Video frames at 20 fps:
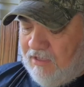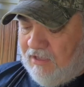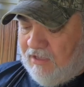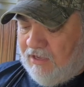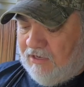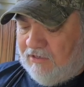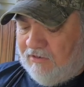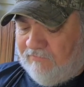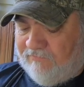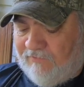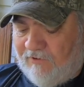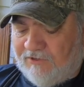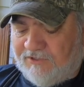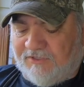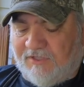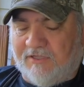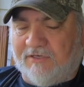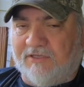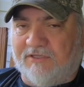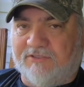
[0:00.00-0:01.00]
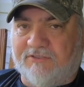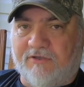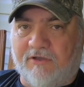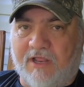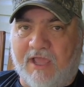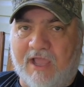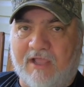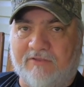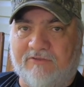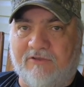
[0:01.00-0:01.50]
and the first thing that stood
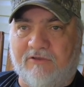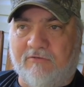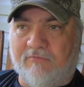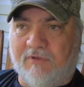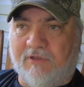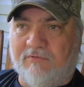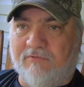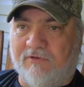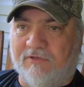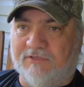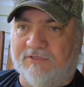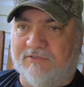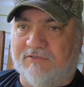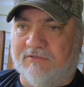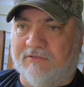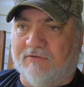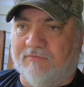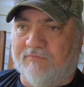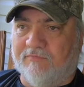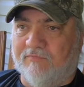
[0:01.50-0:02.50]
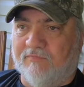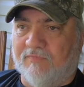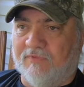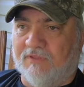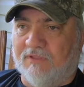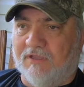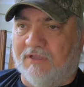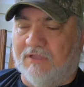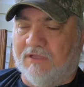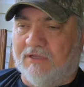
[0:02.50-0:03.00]
out to me was
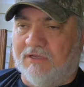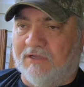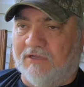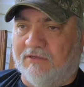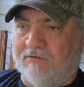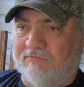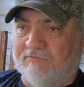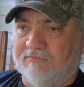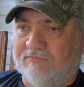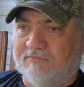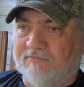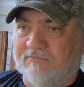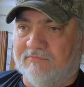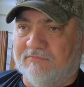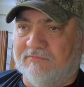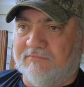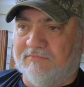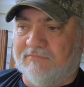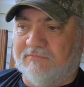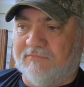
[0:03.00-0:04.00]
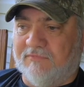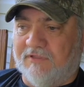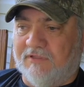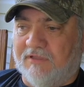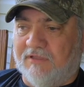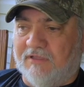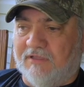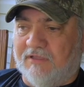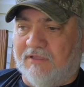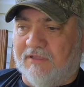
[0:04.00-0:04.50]
uh,
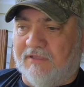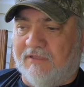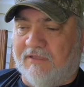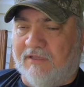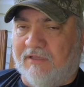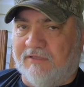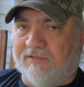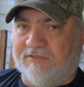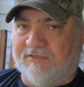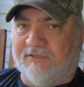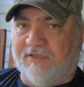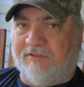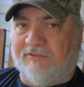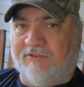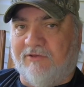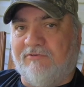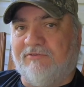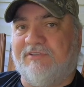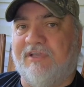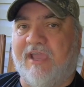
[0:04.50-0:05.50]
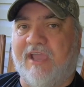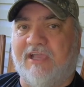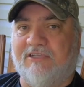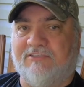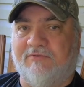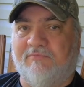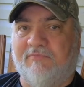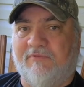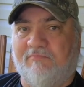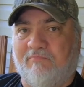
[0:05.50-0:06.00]
his
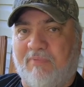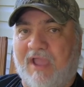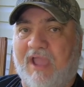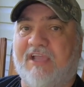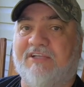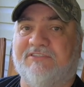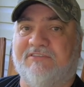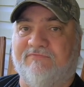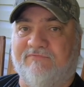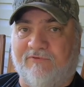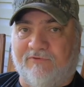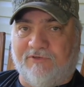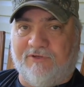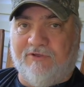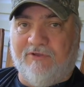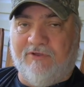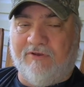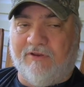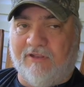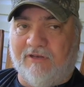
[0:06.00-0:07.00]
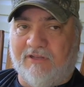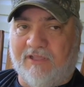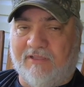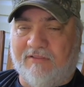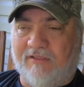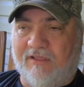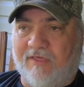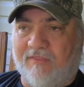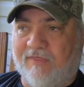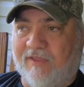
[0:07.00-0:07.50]
enthusiasm and passion for doing it.
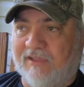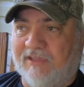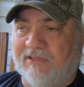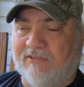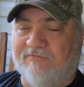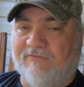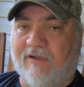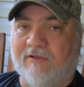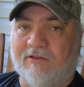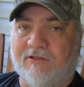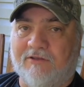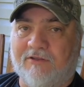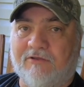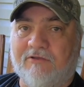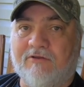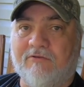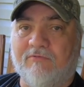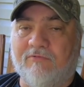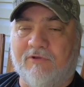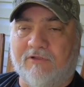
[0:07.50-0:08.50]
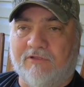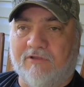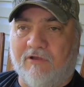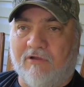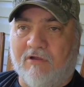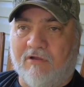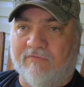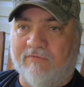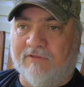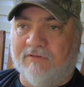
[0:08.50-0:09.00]
I think he's fairly new to wood
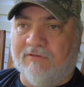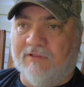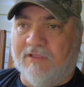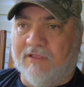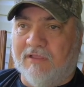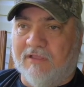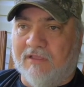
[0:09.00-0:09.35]
carving.